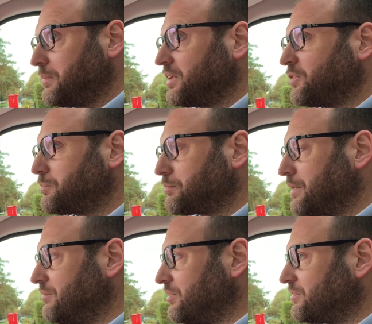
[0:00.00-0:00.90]
because
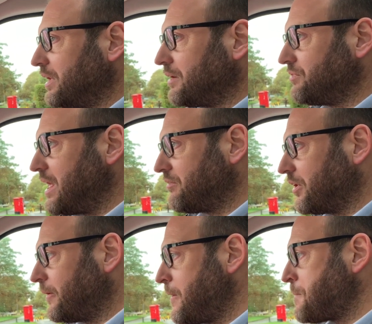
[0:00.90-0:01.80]
previously I've
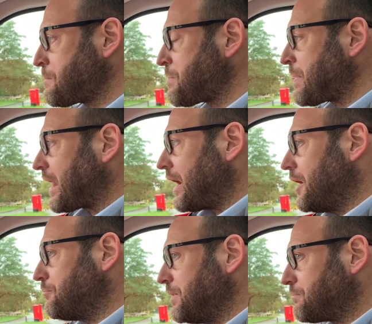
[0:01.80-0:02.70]
never
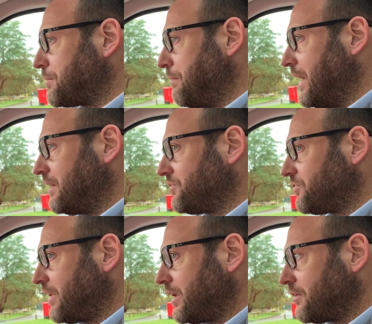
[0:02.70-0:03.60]
been prepared to
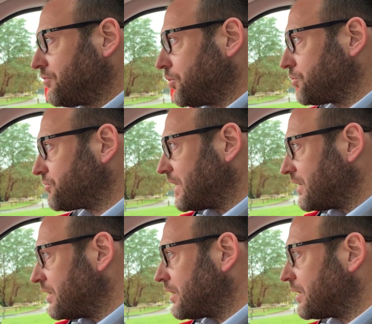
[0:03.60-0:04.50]
take a
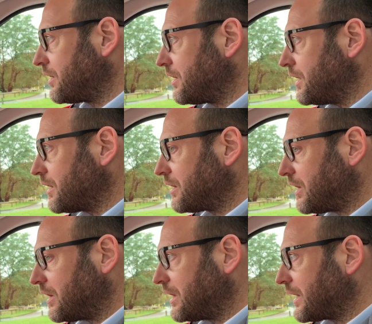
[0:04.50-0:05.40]
4-cylinder in a
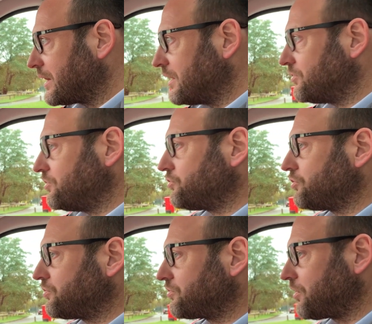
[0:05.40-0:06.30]
car like this. It's
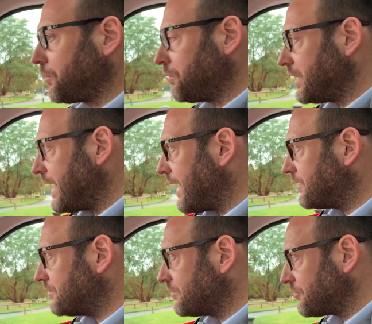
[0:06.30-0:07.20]
just totally
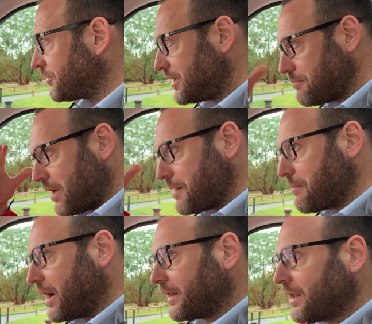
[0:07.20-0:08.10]
out of, in my
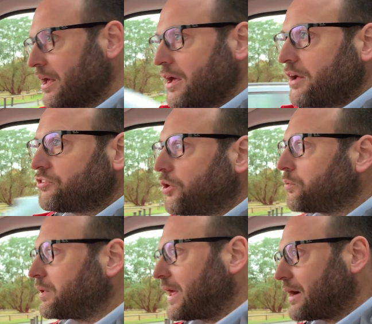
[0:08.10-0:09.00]
mind,
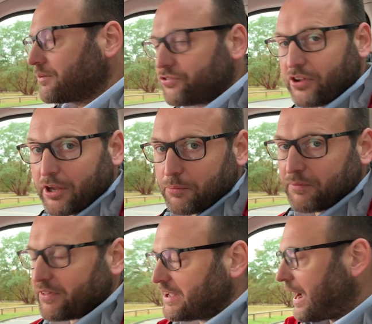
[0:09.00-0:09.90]
totally out of sync
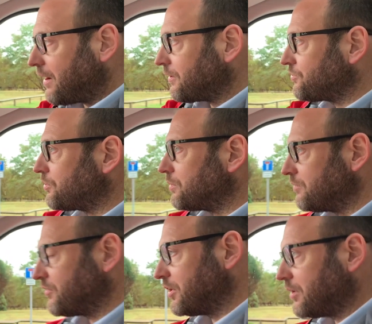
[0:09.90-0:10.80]
with the character
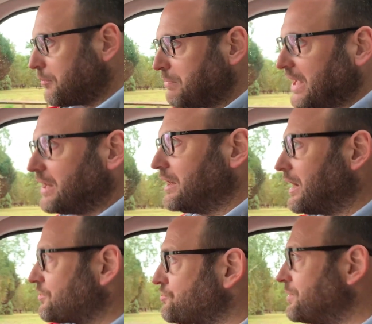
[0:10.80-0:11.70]
of a big
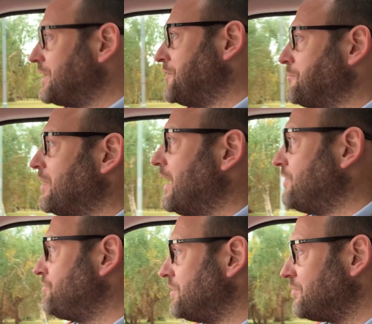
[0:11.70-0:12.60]
luxury
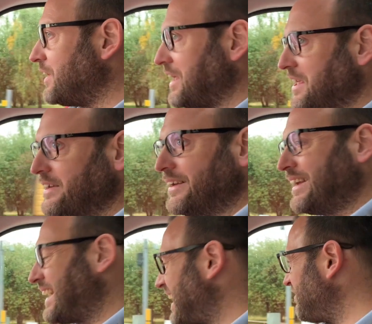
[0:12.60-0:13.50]
SUV
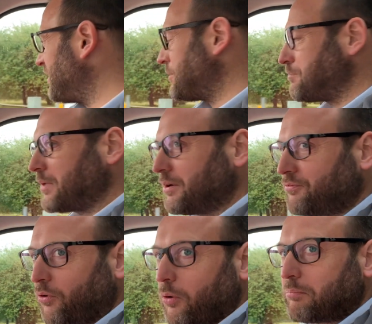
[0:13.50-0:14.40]
having a
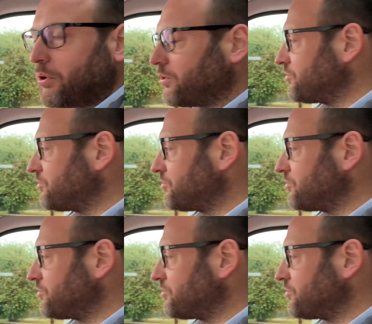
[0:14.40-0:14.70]
4-pot